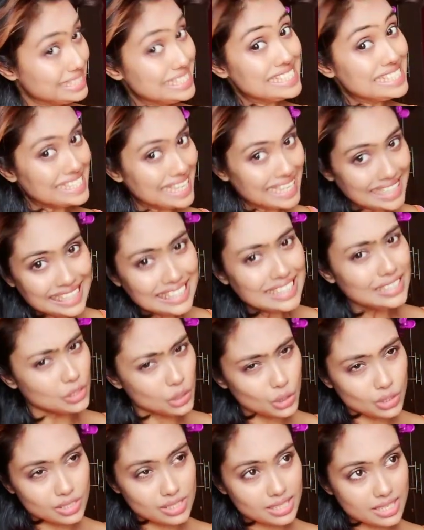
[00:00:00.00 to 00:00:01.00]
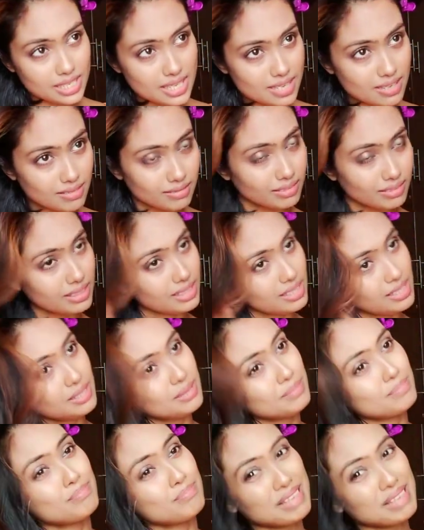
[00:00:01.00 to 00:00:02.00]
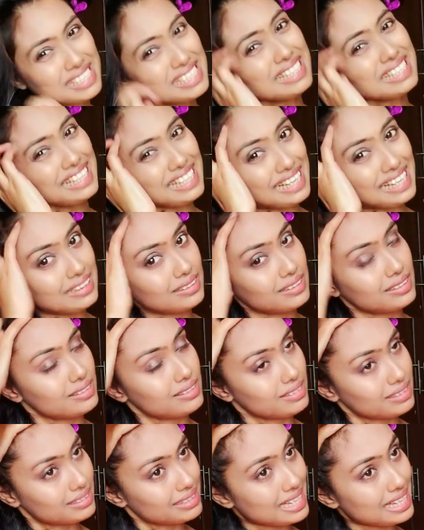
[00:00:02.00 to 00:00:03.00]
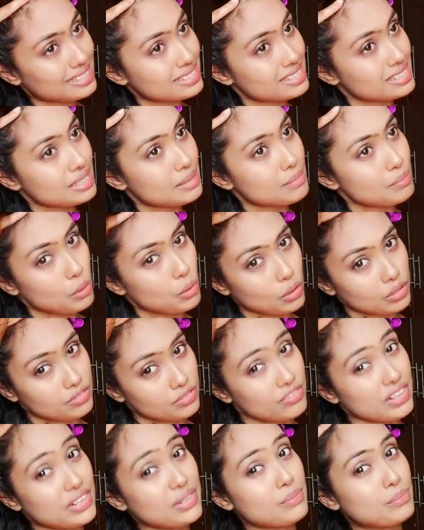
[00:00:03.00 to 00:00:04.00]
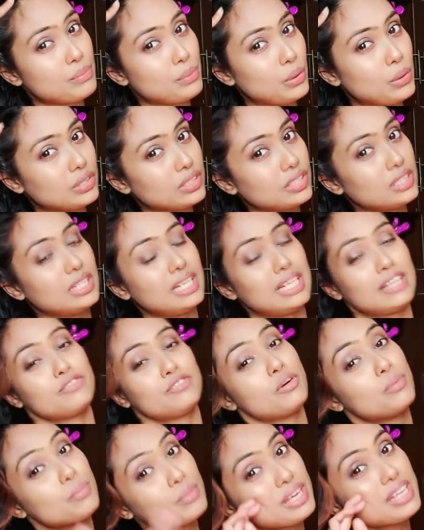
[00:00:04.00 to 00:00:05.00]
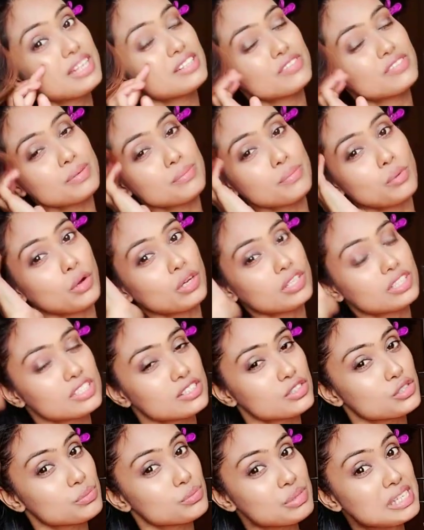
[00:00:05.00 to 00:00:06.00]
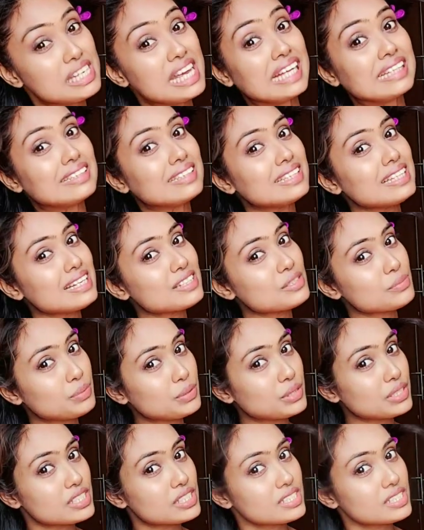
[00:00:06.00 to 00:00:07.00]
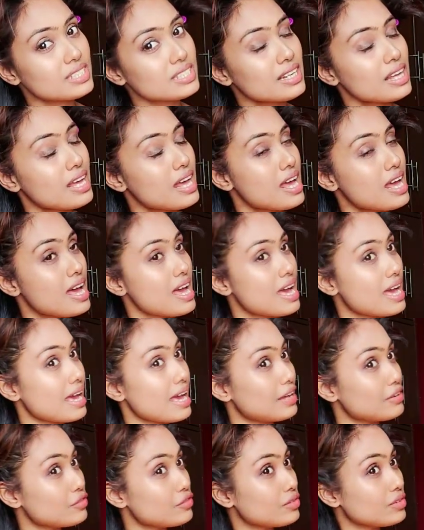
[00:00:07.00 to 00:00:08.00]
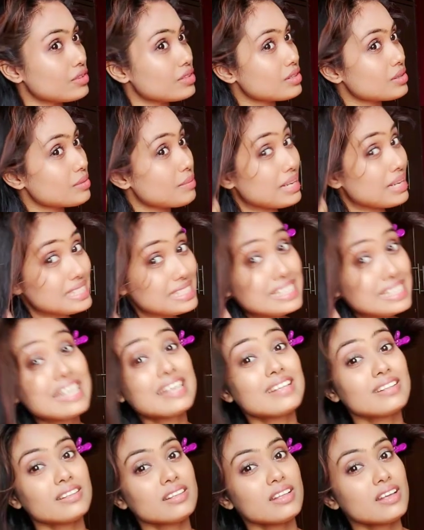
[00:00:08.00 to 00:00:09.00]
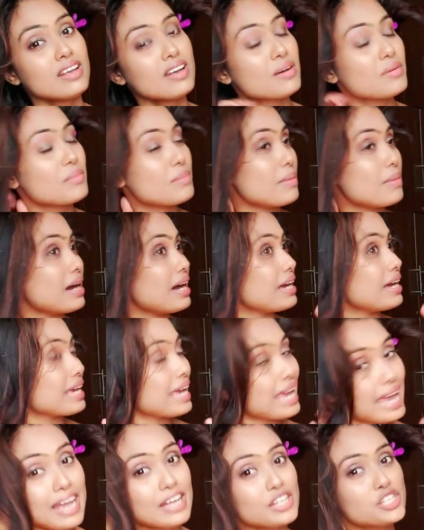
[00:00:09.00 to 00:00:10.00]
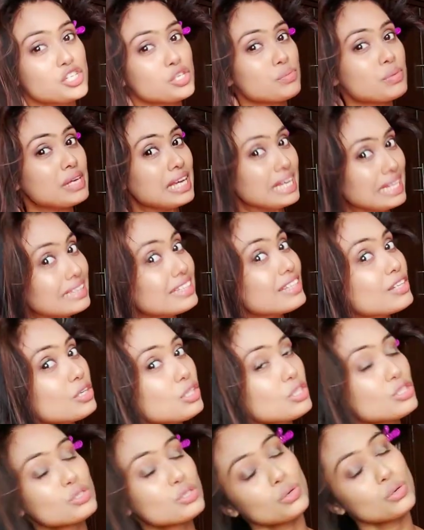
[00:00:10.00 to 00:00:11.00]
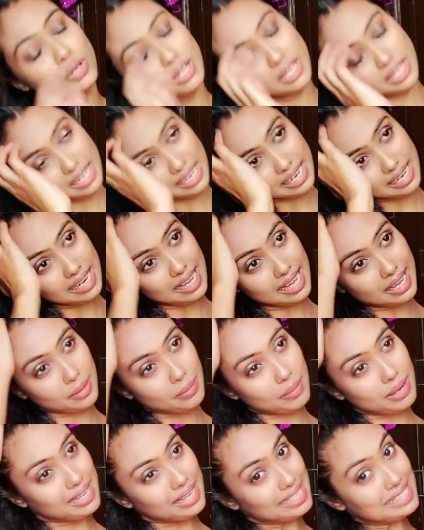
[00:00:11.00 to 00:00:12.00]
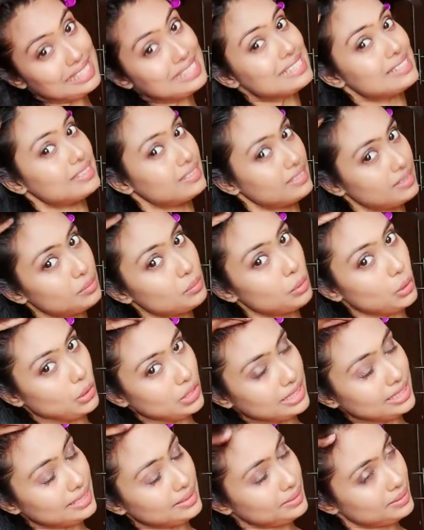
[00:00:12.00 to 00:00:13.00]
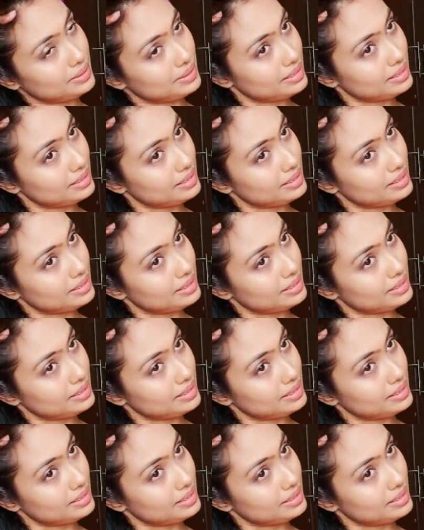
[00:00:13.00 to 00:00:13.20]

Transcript: shiny, glossy, basically healthy. And that is important, very important. Like for me, it's very important to be healthy as a person, and my skin, my hair should be healthy also, like my internal body.